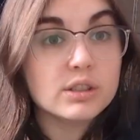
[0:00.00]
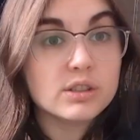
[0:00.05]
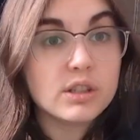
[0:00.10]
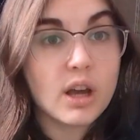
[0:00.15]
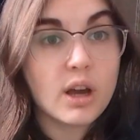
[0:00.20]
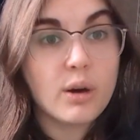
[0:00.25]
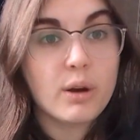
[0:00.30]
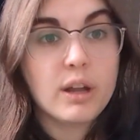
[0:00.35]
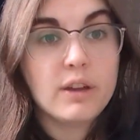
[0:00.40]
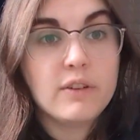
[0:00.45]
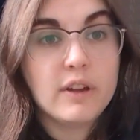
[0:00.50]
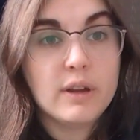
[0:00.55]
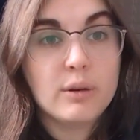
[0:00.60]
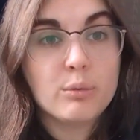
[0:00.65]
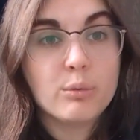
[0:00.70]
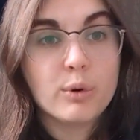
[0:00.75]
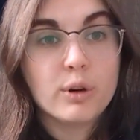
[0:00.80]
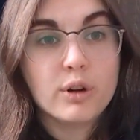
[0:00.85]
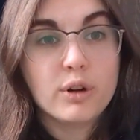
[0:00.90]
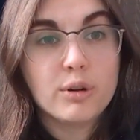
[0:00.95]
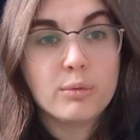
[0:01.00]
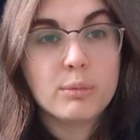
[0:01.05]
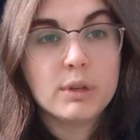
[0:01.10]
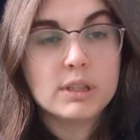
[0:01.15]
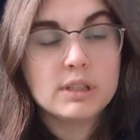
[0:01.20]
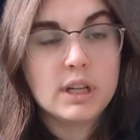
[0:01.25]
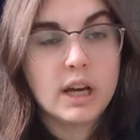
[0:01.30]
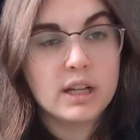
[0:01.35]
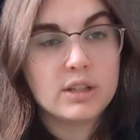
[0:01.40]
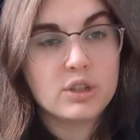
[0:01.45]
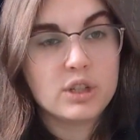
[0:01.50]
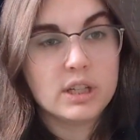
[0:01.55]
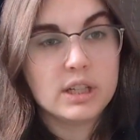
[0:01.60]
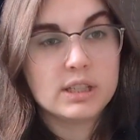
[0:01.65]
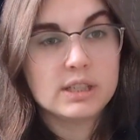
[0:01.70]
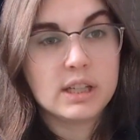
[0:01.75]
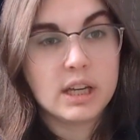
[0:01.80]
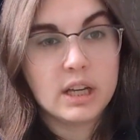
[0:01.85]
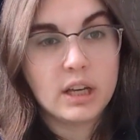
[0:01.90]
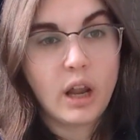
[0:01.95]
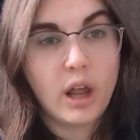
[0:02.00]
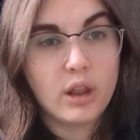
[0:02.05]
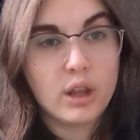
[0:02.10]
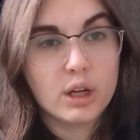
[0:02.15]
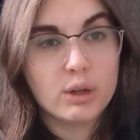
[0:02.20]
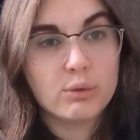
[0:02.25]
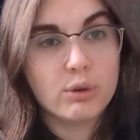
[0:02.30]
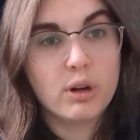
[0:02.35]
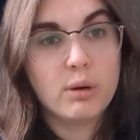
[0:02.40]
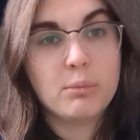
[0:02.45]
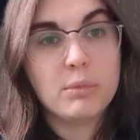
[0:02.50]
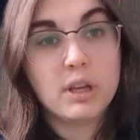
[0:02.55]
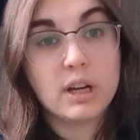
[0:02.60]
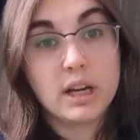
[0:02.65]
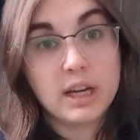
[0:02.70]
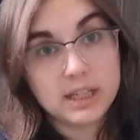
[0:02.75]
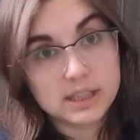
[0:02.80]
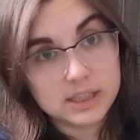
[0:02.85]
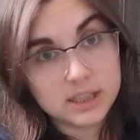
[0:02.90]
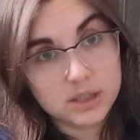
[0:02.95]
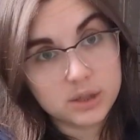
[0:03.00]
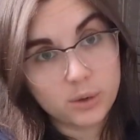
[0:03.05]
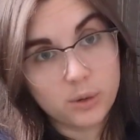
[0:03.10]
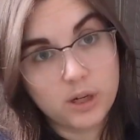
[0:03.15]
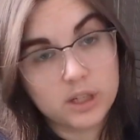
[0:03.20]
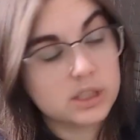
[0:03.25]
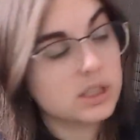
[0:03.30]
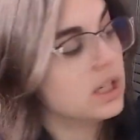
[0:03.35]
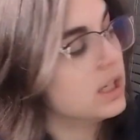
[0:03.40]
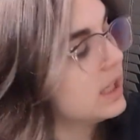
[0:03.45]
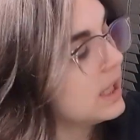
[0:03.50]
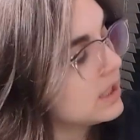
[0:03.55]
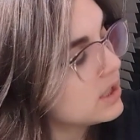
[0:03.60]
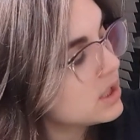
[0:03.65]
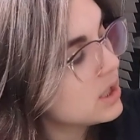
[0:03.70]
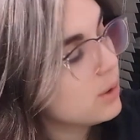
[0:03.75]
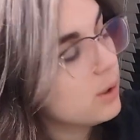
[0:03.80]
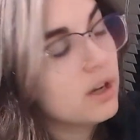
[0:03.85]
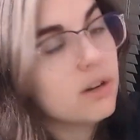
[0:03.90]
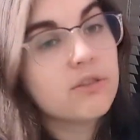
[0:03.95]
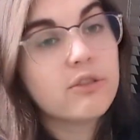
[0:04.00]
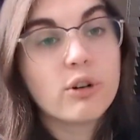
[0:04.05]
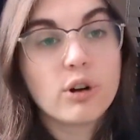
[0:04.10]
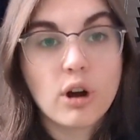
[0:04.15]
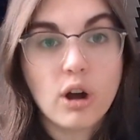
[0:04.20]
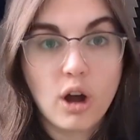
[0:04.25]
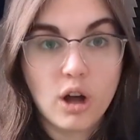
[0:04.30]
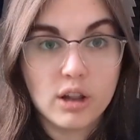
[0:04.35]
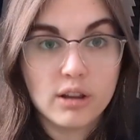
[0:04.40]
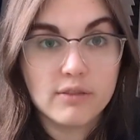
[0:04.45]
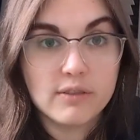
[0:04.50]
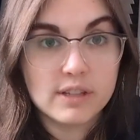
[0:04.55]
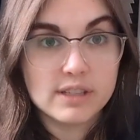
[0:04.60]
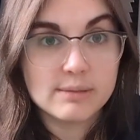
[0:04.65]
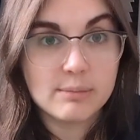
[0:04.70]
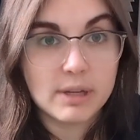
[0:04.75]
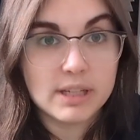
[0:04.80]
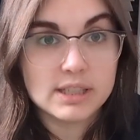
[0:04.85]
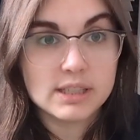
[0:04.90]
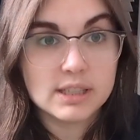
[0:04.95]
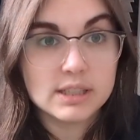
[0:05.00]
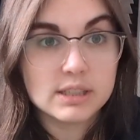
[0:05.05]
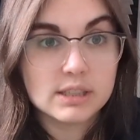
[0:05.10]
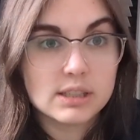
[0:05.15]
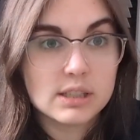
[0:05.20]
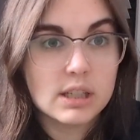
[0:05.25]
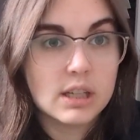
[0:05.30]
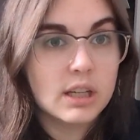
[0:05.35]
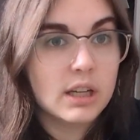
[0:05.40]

So if a room touches another room, there is a door to get to it for all of the spaces.